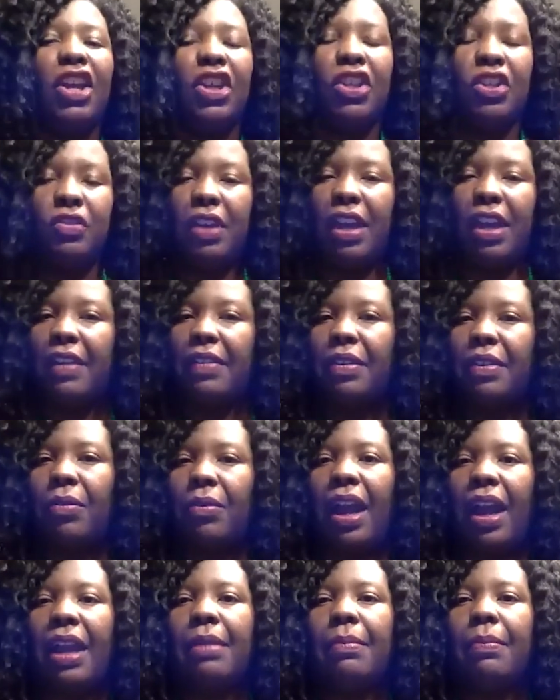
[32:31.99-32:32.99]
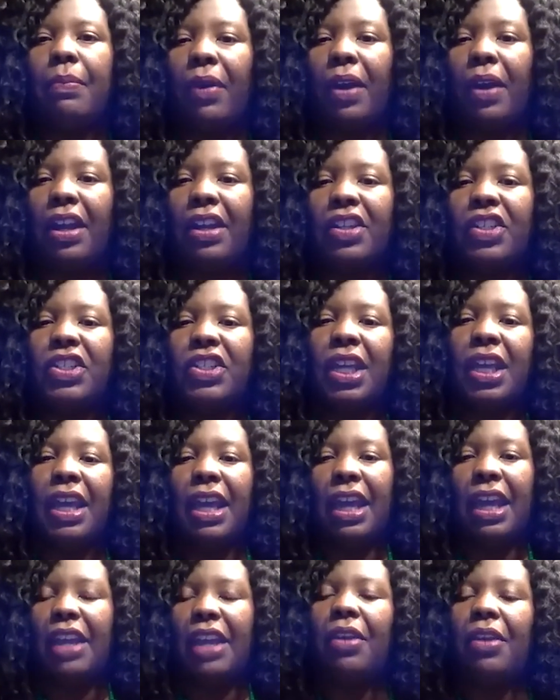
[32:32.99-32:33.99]
you have the right brush
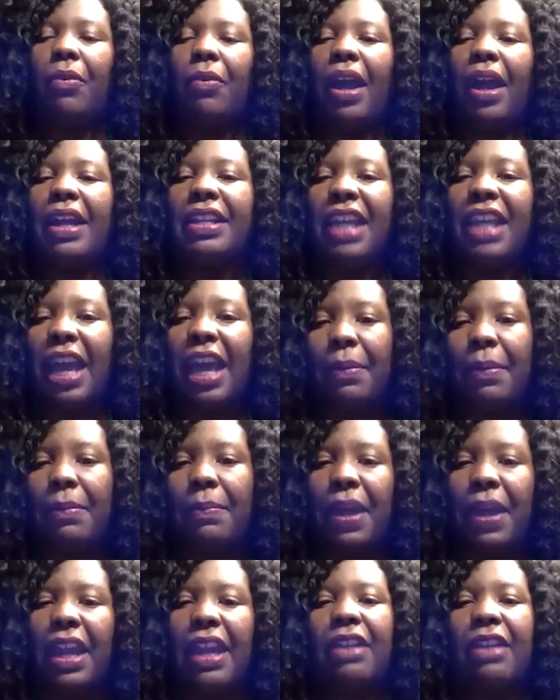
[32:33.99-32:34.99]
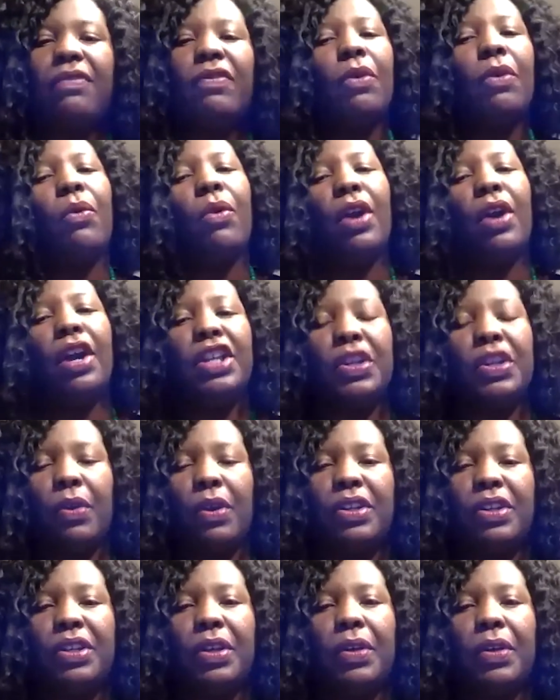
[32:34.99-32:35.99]
and the right type of paint for what you
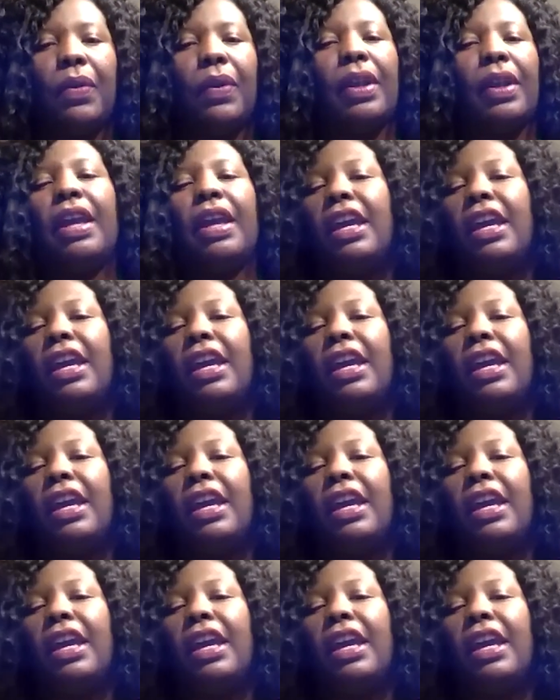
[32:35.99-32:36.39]
are doing.